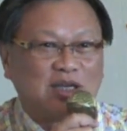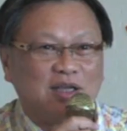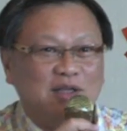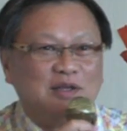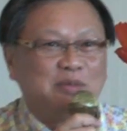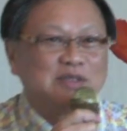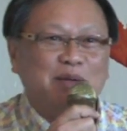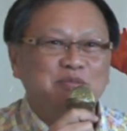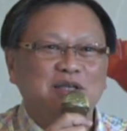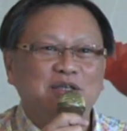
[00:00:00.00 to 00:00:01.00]
but
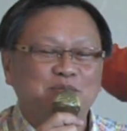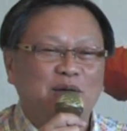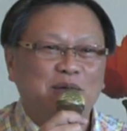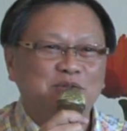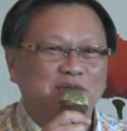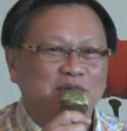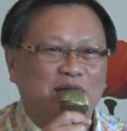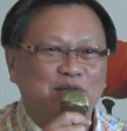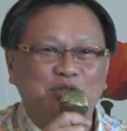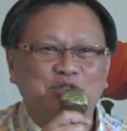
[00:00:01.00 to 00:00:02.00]
some things perhaps
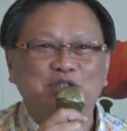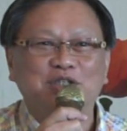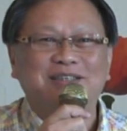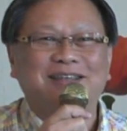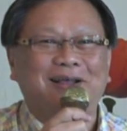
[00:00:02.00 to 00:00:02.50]
are not changing.